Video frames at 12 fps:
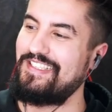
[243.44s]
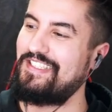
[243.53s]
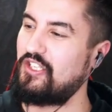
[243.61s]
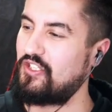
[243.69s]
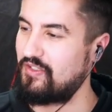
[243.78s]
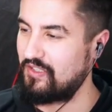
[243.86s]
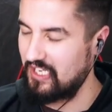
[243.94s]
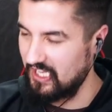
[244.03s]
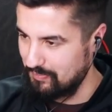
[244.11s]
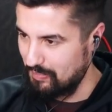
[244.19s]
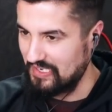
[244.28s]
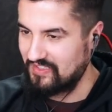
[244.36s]
just
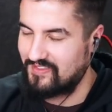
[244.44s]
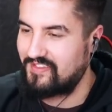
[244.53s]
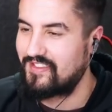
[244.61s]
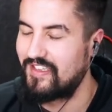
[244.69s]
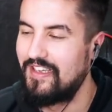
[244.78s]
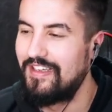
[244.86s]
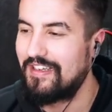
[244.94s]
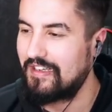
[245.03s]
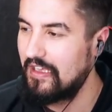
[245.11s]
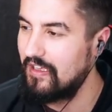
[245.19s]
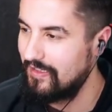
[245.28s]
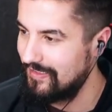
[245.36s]
click buttons.
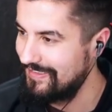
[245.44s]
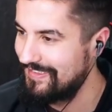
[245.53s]
Ugh.